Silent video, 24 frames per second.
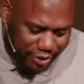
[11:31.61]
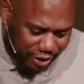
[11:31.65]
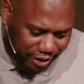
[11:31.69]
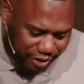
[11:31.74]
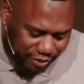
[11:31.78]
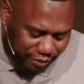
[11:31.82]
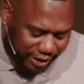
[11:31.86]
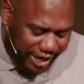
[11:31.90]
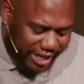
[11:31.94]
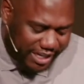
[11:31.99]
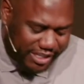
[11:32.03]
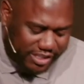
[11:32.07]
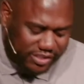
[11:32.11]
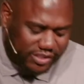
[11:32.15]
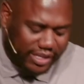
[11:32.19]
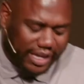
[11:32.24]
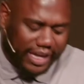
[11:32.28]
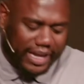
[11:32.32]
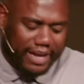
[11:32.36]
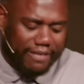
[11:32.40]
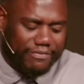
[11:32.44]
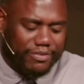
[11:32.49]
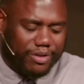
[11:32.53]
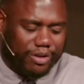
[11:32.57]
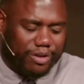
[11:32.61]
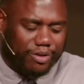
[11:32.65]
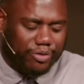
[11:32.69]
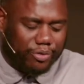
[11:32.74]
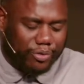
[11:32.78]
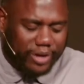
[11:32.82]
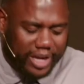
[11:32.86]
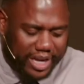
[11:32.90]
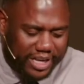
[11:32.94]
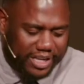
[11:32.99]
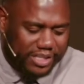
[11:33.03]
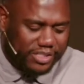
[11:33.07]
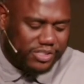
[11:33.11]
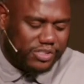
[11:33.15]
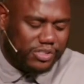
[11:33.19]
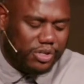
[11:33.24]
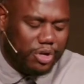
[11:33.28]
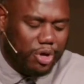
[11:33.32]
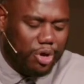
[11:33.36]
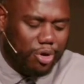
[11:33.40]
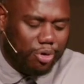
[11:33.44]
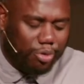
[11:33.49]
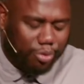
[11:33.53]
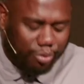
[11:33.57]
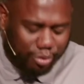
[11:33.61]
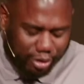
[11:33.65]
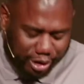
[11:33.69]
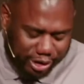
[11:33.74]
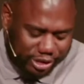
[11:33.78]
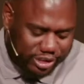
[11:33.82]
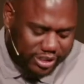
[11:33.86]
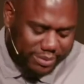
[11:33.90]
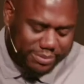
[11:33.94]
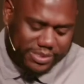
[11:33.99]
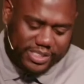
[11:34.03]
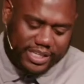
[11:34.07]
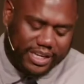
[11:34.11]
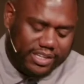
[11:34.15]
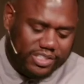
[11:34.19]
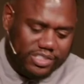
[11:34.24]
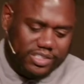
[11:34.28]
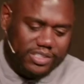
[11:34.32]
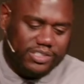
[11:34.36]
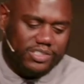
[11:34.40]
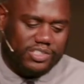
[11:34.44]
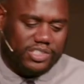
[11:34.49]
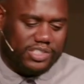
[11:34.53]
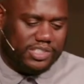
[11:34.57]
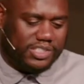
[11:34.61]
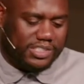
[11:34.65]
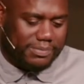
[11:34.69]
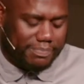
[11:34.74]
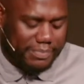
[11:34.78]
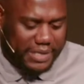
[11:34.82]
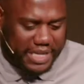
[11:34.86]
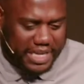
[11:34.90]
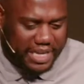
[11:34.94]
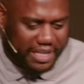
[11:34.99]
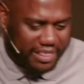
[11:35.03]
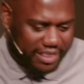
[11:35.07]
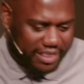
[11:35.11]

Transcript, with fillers: the greatest, I have the greatest worship sessions, just me